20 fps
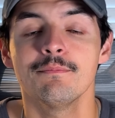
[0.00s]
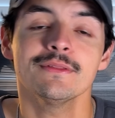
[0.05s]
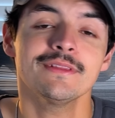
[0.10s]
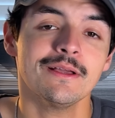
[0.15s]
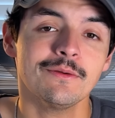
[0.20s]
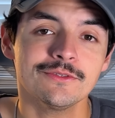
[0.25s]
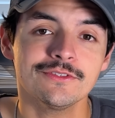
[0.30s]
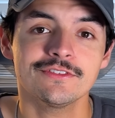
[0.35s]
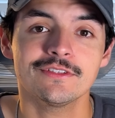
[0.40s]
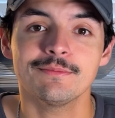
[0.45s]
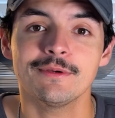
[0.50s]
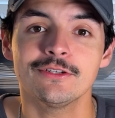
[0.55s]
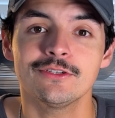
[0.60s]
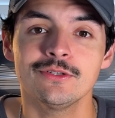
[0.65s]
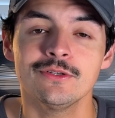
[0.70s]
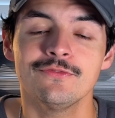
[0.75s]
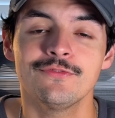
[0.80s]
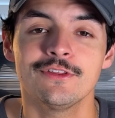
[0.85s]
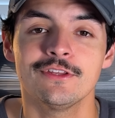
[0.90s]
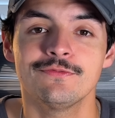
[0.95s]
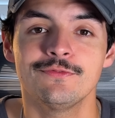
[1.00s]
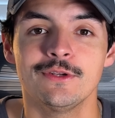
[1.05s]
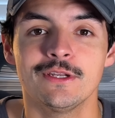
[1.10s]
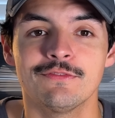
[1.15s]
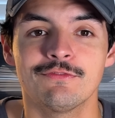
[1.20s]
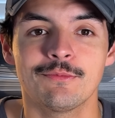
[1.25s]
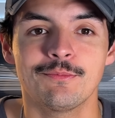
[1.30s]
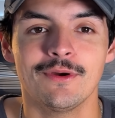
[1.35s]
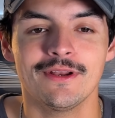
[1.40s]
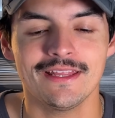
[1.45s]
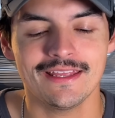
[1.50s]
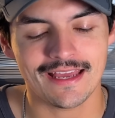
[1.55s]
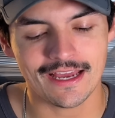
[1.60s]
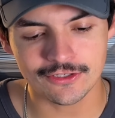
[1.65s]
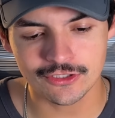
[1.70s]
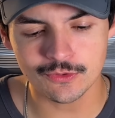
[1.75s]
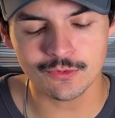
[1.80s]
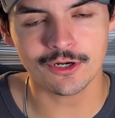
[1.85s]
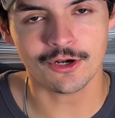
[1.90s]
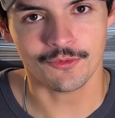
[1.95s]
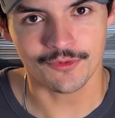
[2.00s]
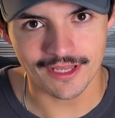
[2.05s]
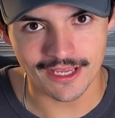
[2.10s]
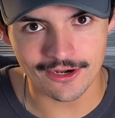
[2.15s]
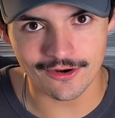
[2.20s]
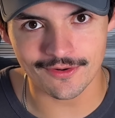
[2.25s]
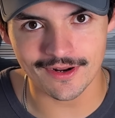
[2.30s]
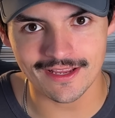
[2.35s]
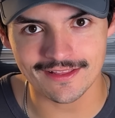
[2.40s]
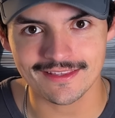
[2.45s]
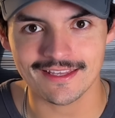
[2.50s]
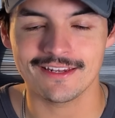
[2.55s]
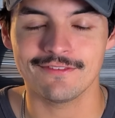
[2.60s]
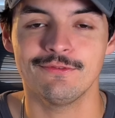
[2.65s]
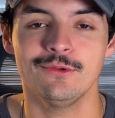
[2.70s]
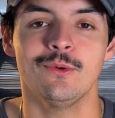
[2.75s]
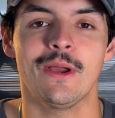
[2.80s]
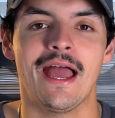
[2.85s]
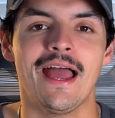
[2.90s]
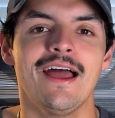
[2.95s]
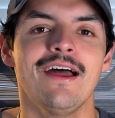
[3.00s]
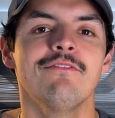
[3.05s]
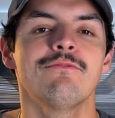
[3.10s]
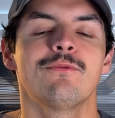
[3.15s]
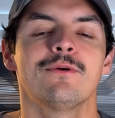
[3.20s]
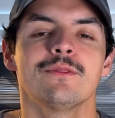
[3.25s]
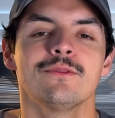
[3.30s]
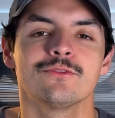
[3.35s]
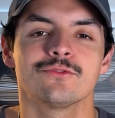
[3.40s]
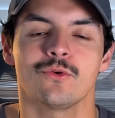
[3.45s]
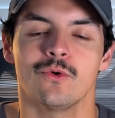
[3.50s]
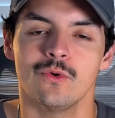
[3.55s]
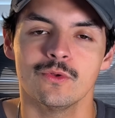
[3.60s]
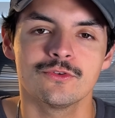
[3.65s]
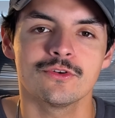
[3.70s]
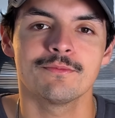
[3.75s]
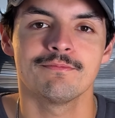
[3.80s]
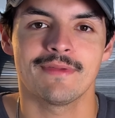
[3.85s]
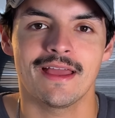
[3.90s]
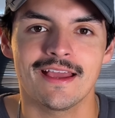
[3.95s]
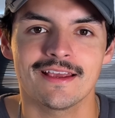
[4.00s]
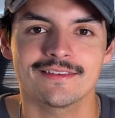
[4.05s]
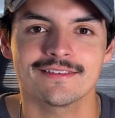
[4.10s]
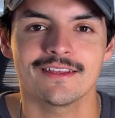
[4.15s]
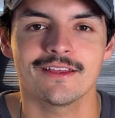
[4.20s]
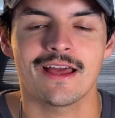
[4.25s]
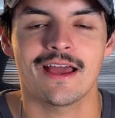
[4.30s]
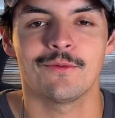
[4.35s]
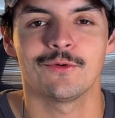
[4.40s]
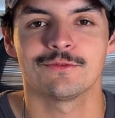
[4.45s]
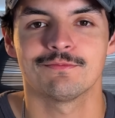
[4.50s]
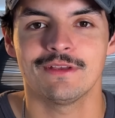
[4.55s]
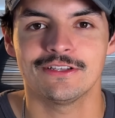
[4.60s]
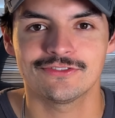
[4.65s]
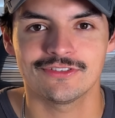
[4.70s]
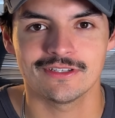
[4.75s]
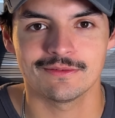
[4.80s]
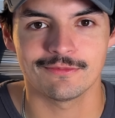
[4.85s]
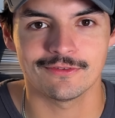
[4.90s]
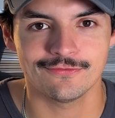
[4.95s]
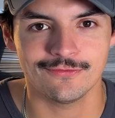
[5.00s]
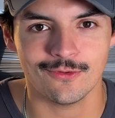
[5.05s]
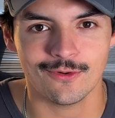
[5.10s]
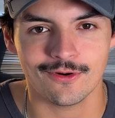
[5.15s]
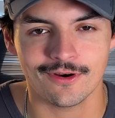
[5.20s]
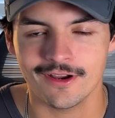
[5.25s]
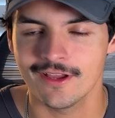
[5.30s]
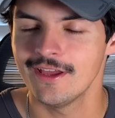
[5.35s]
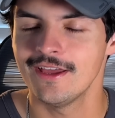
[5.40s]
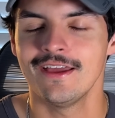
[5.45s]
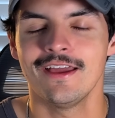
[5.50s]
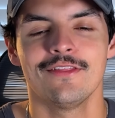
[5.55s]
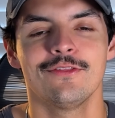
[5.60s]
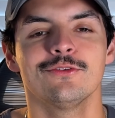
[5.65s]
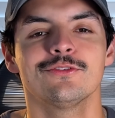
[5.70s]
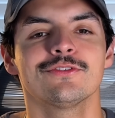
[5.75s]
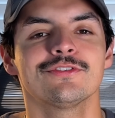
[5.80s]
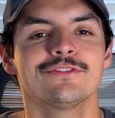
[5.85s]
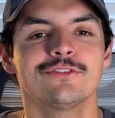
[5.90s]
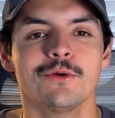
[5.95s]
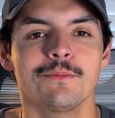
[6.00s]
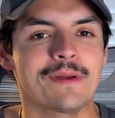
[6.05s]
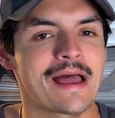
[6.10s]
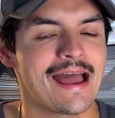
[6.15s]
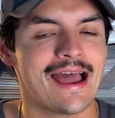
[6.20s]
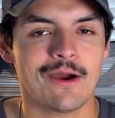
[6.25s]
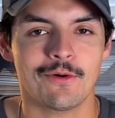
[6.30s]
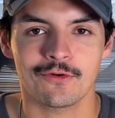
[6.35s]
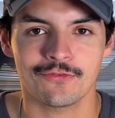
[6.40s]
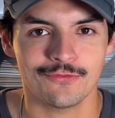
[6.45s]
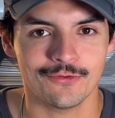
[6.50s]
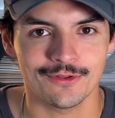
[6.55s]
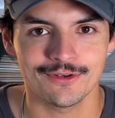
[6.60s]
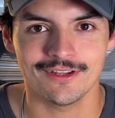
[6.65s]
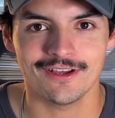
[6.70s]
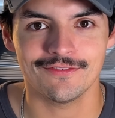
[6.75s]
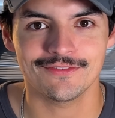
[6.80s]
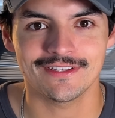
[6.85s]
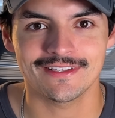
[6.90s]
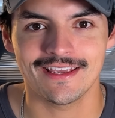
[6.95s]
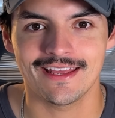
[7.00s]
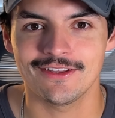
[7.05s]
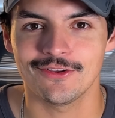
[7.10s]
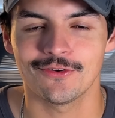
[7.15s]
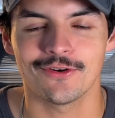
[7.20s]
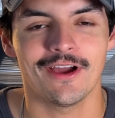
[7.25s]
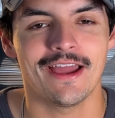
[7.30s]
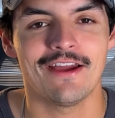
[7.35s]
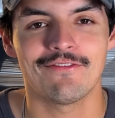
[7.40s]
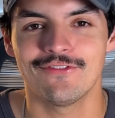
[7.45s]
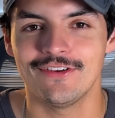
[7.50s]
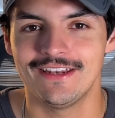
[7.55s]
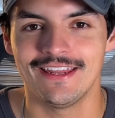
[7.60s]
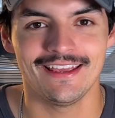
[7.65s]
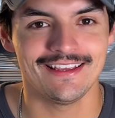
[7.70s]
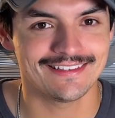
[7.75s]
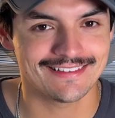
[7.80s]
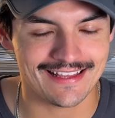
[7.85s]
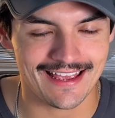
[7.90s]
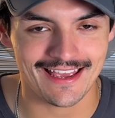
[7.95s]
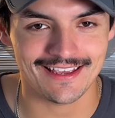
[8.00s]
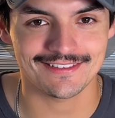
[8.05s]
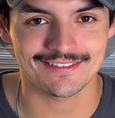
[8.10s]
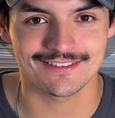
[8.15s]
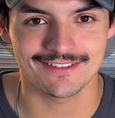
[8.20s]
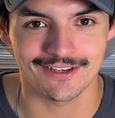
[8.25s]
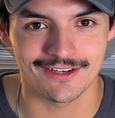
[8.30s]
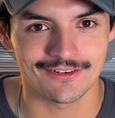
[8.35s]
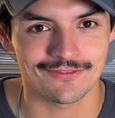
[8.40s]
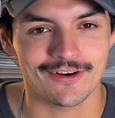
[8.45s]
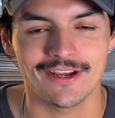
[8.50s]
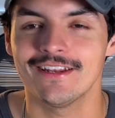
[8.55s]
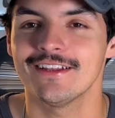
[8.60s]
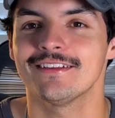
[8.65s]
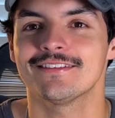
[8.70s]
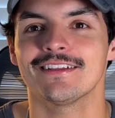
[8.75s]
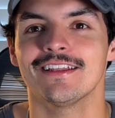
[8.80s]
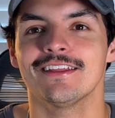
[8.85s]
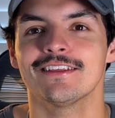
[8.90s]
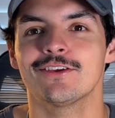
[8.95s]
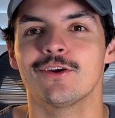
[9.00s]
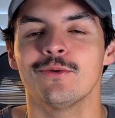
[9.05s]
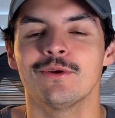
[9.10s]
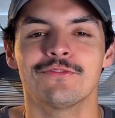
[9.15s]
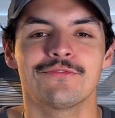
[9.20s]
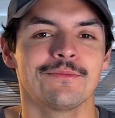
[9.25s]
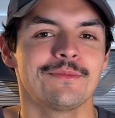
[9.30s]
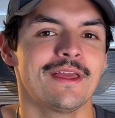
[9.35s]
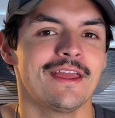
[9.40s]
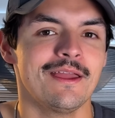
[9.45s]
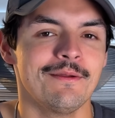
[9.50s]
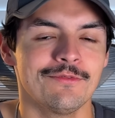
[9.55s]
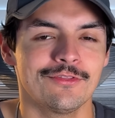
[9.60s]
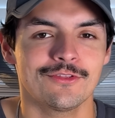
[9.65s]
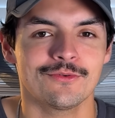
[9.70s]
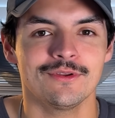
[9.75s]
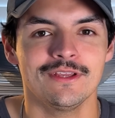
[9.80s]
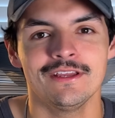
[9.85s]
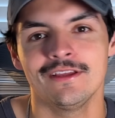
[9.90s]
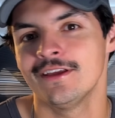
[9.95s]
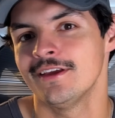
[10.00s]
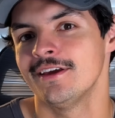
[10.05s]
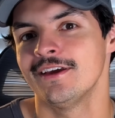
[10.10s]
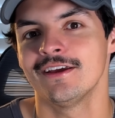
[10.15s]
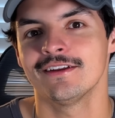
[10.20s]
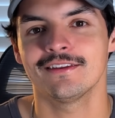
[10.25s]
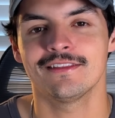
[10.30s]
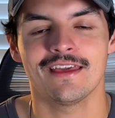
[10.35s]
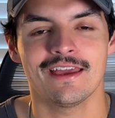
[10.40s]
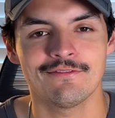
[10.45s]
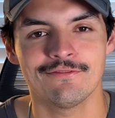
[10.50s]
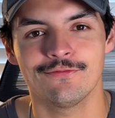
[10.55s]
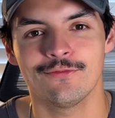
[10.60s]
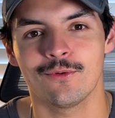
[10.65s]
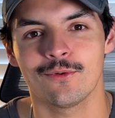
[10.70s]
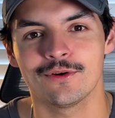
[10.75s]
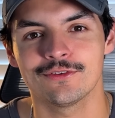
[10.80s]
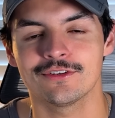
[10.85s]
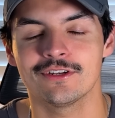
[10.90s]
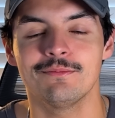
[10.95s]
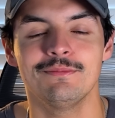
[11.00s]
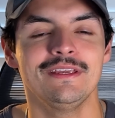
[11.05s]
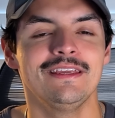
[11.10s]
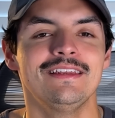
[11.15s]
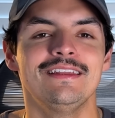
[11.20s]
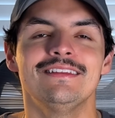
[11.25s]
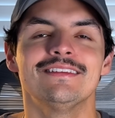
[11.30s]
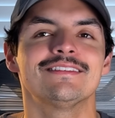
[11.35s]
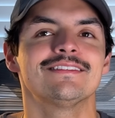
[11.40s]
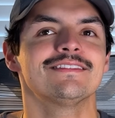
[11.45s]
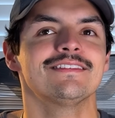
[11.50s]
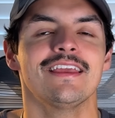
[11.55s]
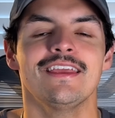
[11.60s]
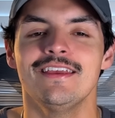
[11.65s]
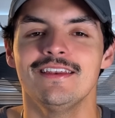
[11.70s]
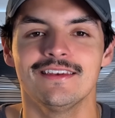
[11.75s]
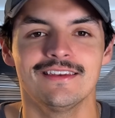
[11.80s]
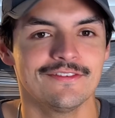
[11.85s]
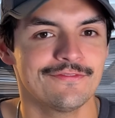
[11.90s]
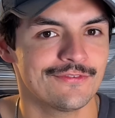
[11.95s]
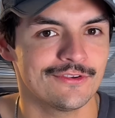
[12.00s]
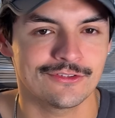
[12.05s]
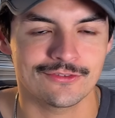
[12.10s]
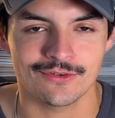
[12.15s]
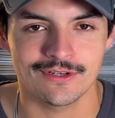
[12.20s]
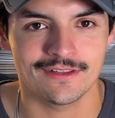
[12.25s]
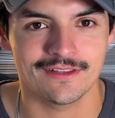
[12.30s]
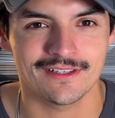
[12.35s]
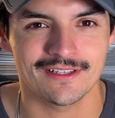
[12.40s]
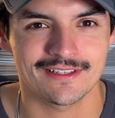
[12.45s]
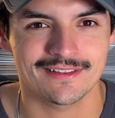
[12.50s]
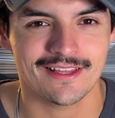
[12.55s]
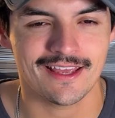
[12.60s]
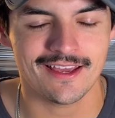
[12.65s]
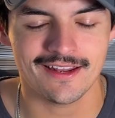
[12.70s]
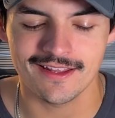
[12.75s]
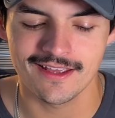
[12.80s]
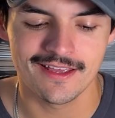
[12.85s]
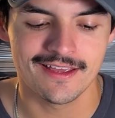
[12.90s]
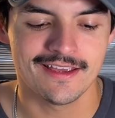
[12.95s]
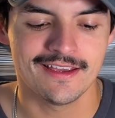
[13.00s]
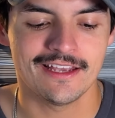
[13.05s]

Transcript: But that will just about do for this video, everybody. I do want to reiterate that if you have one of those older Macs that I was mentioning before, those are still powerful enough to get your everyday tasks done, right? It's not like going from the M three to the M four is going to be an insane difference or anything like that.